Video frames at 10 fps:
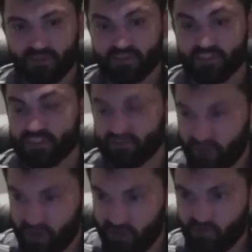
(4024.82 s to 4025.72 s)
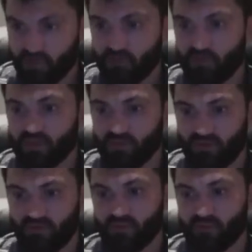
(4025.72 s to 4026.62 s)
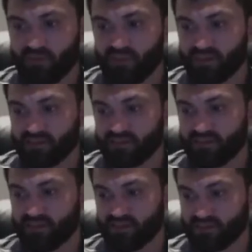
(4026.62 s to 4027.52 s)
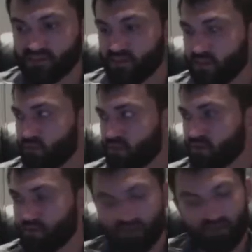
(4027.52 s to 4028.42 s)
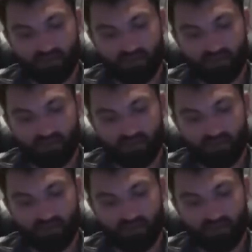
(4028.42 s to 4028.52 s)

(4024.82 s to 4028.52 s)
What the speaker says: that's why I'm gonna bring my family next year in Albuquerque.